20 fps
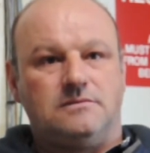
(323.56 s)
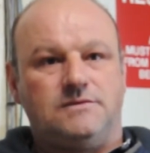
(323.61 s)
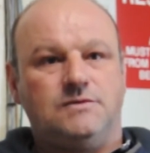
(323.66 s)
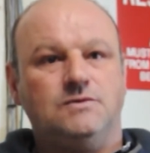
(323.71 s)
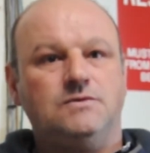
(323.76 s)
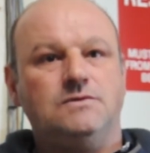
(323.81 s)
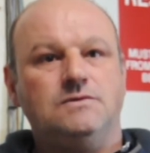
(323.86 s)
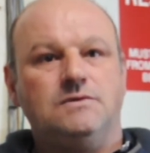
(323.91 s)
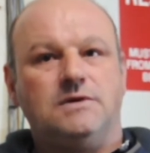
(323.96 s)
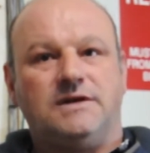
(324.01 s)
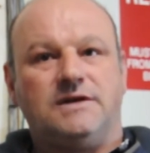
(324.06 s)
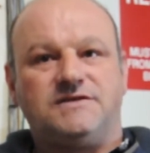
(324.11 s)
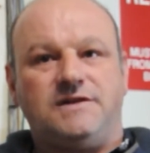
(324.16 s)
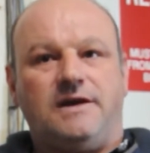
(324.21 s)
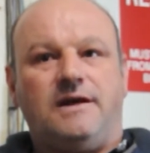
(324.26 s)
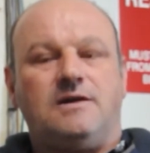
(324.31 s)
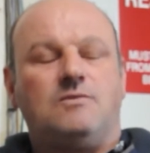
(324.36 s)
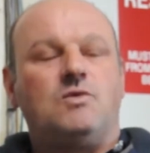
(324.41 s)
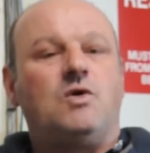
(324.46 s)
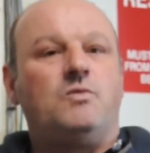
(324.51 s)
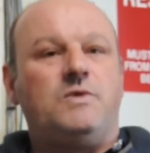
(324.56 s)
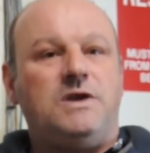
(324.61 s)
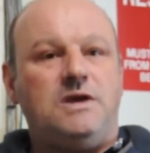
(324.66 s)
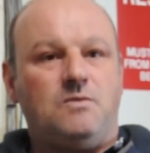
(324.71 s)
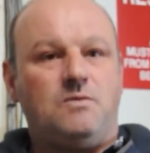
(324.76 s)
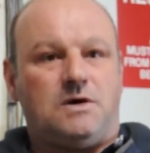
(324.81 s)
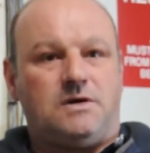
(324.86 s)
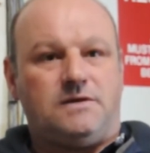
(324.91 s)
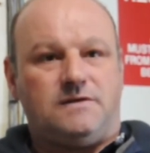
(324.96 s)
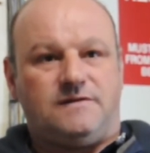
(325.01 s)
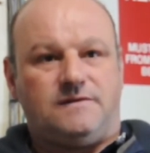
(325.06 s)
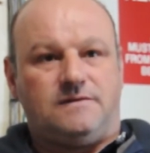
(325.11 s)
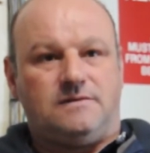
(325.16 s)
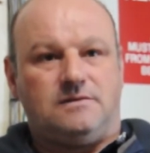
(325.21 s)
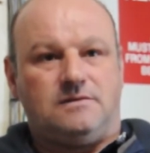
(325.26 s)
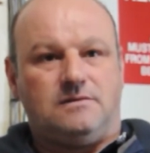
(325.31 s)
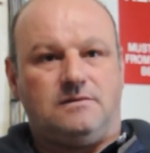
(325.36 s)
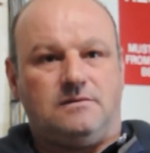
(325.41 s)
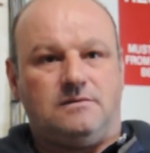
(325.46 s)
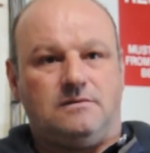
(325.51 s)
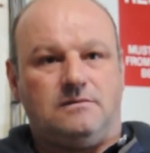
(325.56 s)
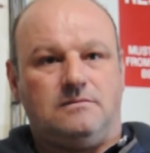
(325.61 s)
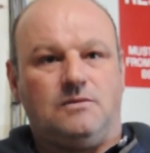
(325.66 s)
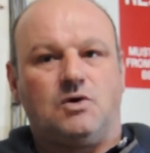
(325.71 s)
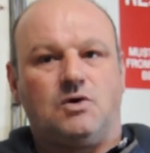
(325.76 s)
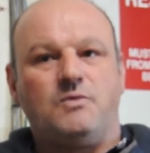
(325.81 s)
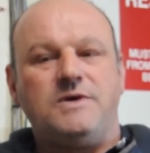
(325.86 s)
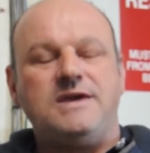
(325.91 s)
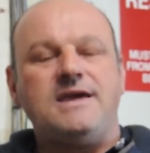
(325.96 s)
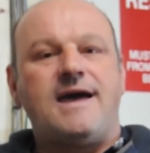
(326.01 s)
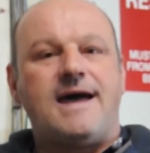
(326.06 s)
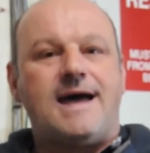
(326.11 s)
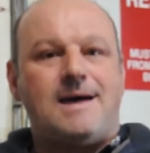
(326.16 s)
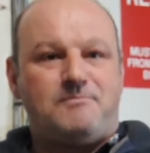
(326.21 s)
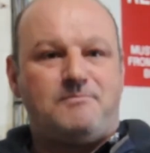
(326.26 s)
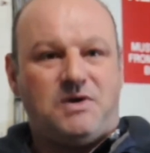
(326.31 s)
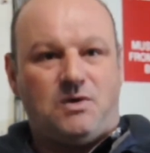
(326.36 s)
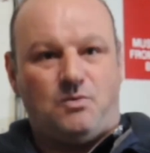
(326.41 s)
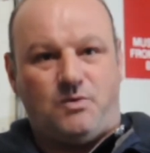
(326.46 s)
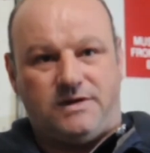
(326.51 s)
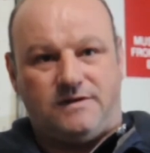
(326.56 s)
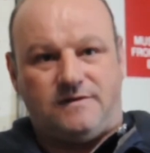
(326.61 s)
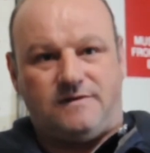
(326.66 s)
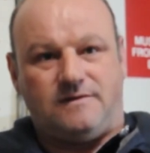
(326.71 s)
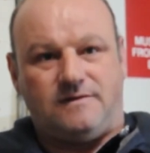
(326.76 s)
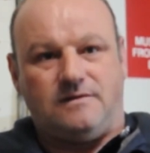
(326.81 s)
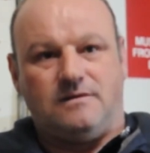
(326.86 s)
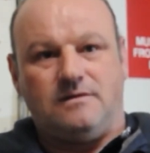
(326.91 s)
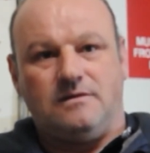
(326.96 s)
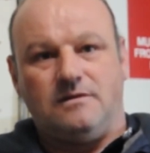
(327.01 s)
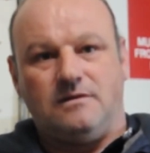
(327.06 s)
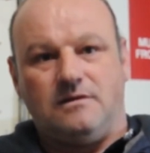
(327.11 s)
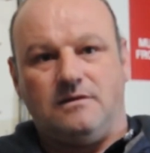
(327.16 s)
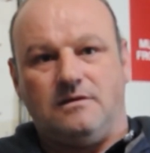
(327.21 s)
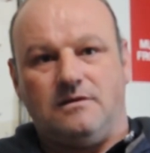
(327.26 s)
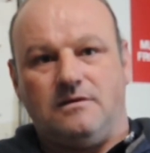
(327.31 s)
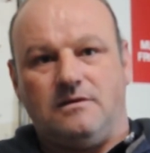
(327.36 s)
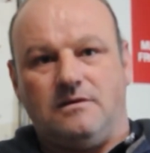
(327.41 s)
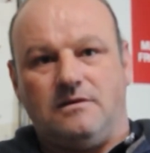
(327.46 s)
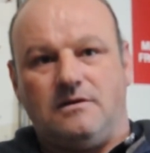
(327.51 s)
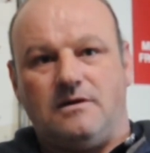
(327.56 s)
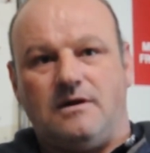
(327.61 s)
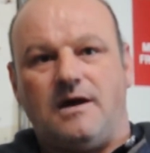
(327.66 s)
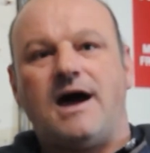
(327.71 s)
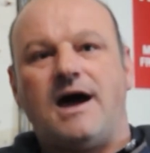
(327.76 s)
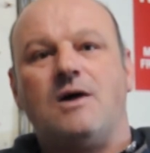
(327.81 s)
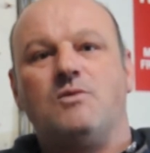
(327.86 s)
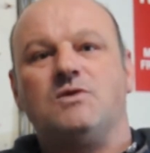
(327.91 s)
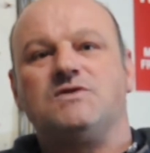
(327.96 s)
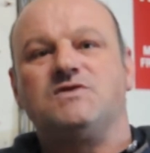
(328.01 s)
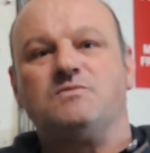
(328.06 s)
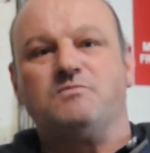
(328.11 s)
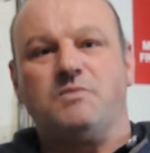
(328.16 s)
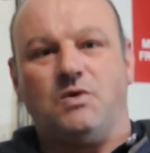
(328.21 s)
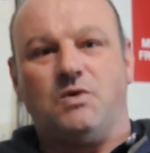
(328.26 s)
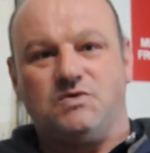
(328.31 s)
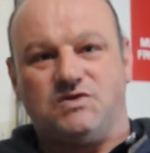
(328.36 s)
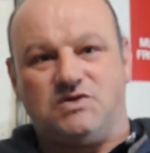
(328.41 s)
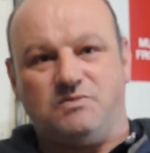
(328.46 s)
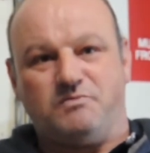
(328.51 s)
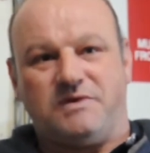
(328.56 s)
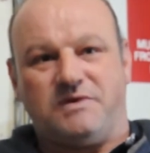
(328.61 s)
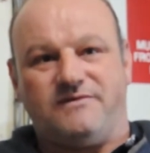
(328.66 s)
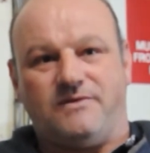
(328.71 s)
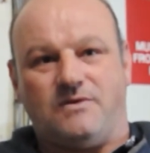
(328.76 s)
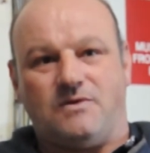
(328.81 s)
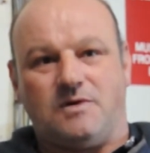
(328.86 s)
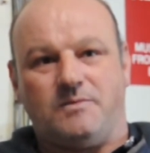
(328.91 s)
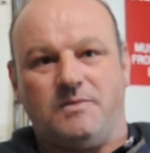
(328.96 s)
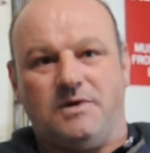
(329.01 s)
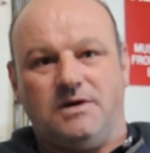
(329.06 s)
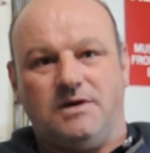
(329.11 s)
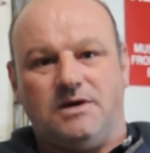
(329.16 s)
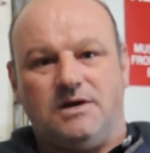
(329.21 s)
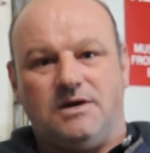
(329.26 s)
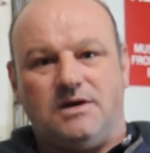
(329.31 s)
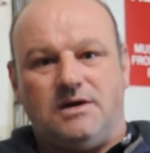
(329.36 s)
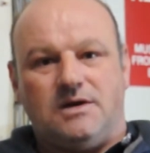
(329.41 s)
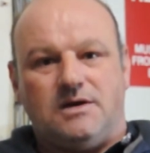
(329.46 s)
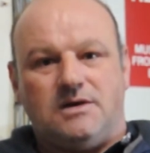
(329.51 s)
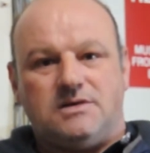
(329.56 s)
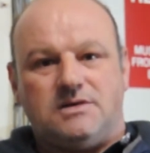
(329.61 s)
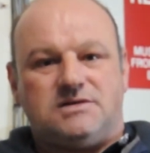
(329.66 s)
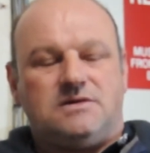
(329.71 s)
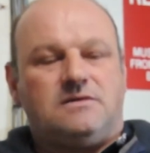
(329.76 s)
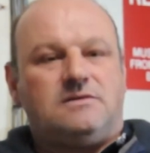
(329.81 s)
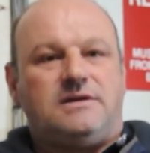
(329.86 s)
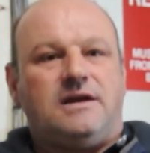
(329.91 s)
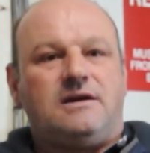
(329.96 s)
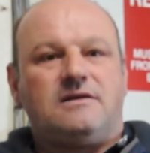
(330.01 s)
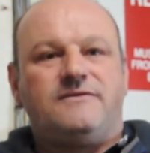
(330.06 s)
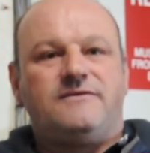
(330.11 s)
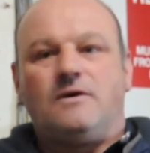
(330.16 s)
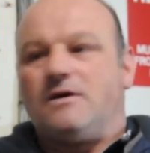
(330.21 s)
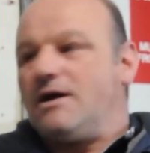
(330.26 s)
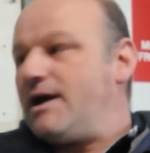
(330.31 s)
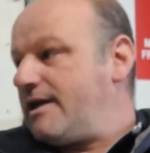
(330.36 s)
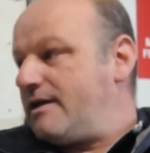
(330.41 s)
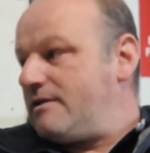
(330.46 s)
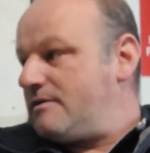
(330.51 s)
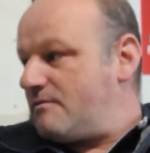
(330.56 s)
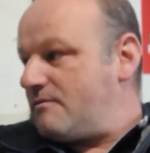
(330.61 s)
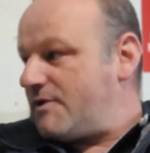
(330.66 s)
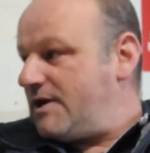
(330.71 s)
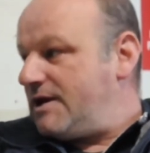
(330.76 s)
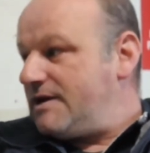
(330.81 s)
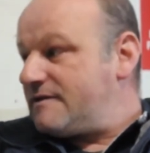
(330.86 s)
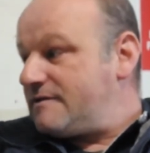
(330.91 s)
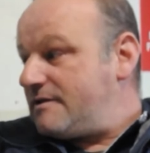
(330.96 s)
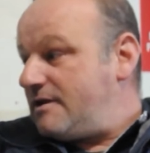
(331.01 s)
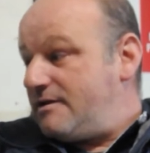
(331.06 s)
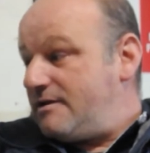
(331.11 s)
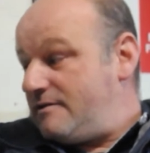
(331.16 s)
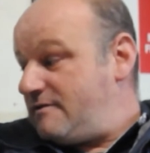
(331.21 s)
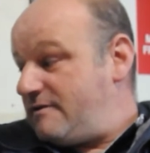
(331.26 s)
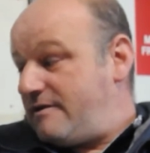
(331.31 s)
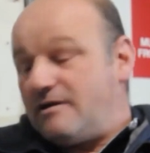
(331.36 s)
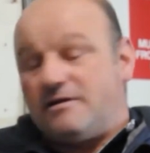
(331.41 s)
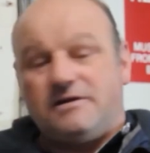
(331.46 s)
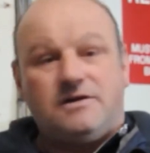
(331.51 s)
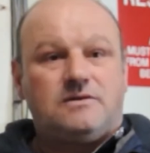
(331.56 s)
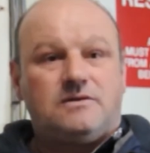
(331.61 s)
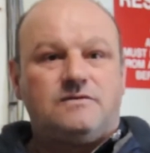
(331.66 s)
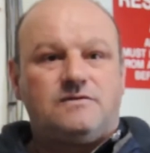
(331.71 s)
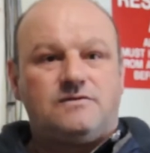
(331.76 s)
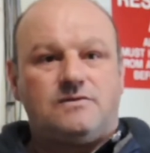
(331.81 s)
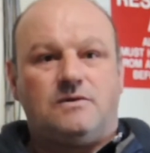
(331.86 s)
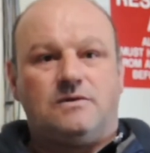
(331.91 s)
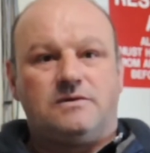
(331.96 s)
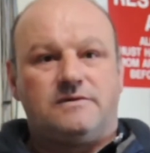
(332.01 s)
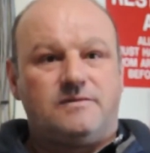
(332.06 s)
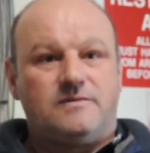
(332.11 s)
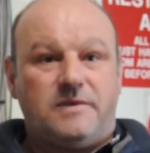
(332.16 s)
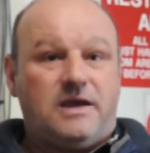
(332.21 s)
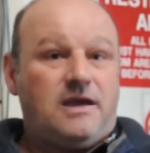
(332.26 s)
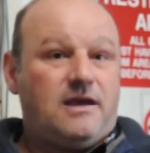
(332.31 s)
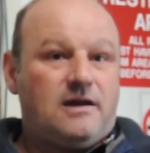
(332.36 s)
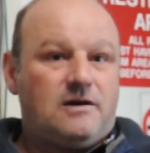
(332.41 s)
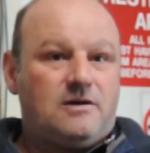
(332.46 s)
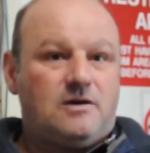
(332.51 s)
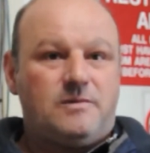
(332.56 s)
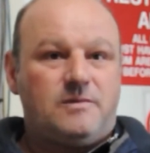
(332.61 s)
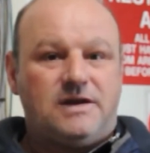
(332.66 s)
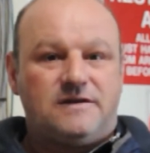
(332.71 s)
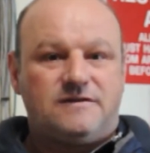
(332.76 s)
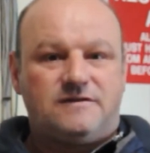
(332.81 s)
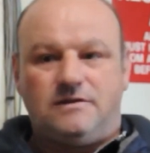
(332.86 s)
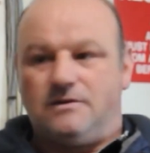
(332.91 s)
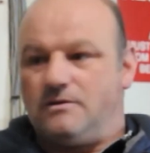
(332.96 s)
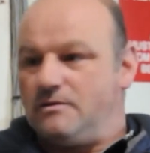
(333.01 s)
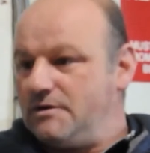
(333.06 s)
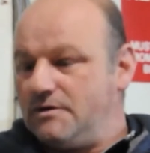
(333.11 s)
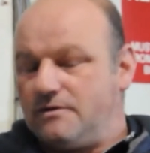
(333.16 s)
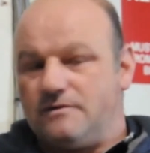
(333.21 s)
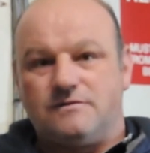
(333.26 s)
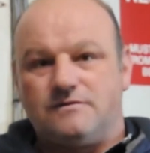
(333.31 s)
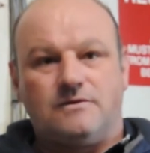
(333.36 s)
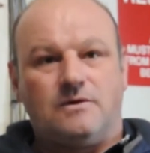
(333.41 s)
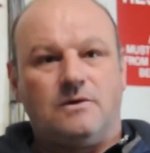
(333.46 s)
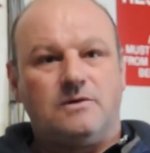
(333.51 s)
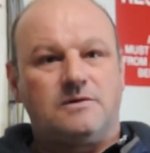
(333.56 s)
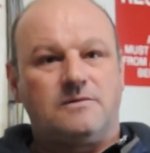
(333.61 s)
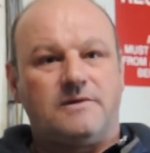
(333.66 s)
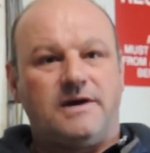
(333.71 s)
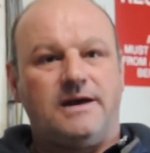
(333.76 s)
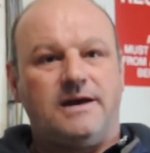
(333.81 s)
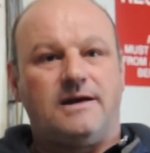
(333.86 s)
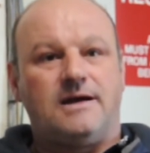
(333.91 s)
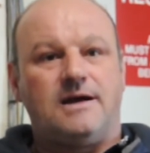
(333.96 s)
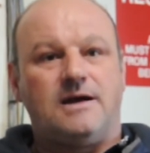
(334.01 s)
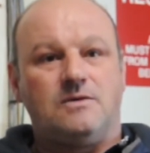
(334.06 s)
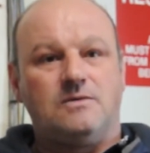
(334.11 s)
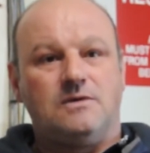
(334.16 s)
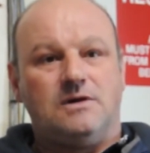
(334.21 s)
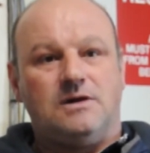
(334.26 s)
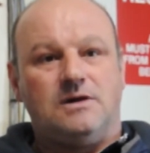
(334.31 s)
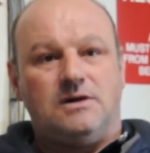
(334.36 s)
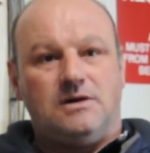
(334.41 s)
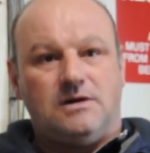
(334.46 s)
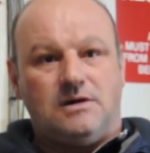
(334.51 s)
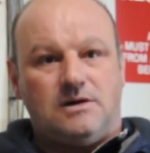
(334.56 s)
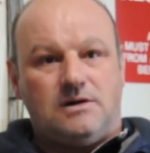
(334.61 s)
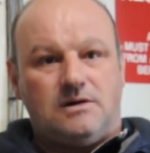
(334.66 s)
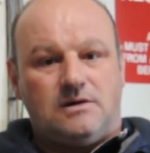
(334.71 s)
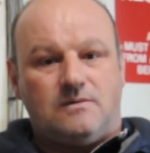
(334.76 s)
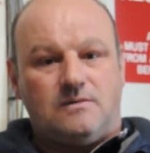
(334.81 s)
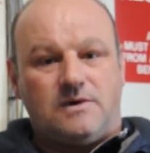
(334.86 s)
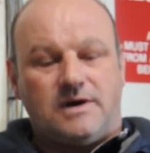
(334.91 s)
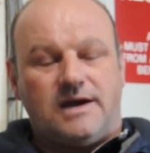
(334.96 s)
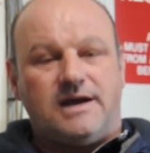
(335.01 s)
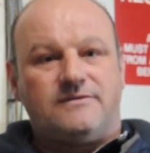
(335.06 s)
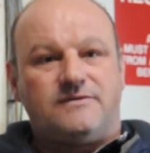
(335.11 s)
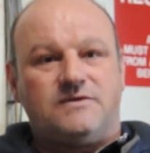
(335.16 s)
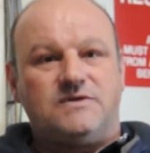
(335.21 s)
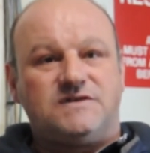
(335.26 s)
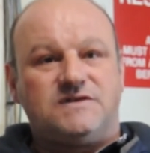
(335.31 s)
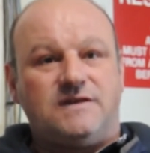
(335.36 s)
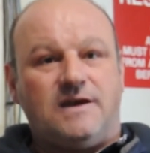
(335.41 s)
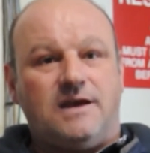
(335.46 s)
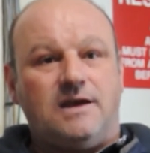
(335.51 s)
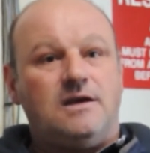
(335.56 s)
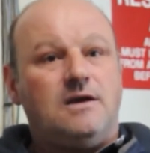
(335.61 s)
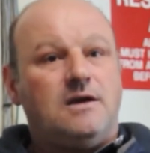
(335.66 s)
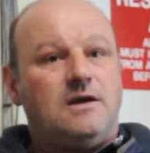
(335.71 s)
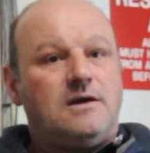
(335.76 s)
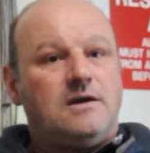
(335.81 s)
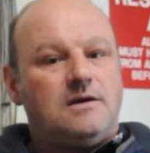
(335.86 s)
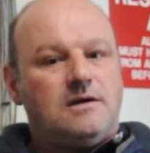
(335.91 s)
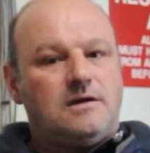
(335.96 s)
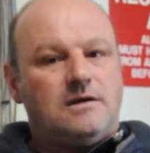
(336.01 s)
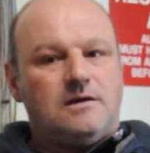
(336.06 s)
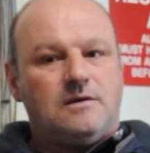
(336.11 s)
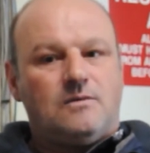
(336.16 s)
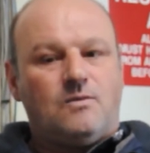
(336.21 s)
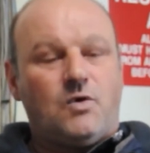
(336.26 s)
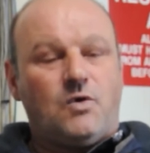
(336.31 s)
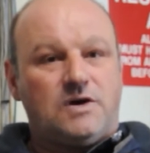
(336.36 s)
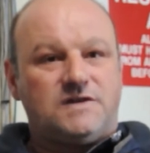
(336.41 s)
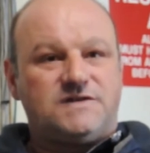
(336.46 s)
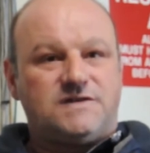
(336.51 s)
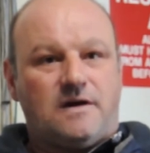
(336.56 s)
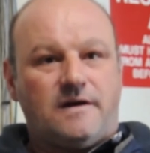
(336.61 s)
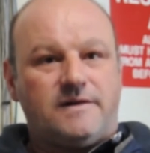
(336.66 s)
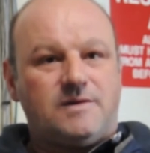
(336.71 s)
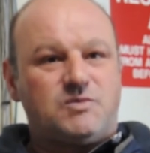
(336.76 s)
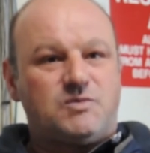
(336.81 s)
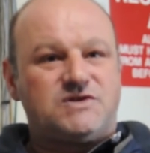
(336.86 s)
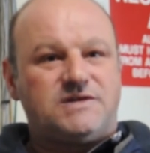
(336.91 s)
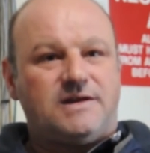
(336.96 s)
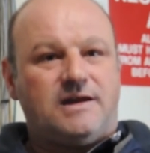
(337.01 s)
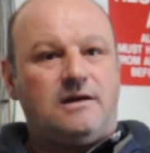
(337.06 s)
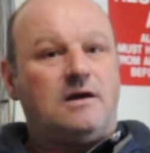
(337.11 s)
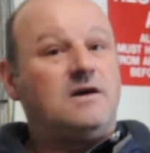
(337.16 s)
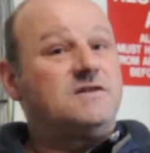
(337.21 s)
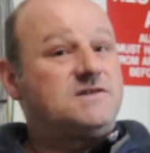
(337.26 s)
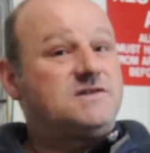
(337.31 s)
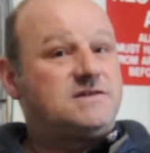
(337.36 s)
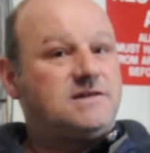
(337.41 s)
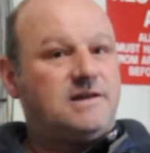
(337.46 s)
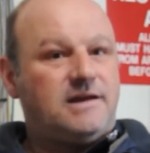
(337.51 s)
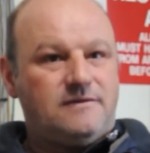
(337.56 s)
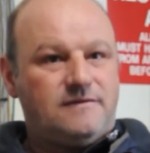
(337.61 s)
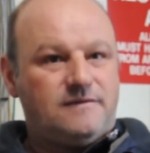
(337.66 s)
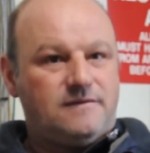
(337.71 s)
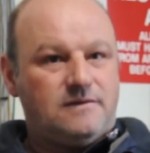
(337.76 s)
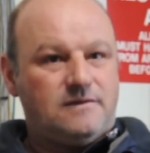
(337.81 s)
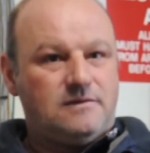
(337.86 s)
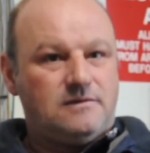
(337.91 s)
To a standard what we want, where we happy with how it's supposed to perform. So therefore I can really say the Intelia controller from Canarm, that's the only controller right now where I have to say works 100% as a slave,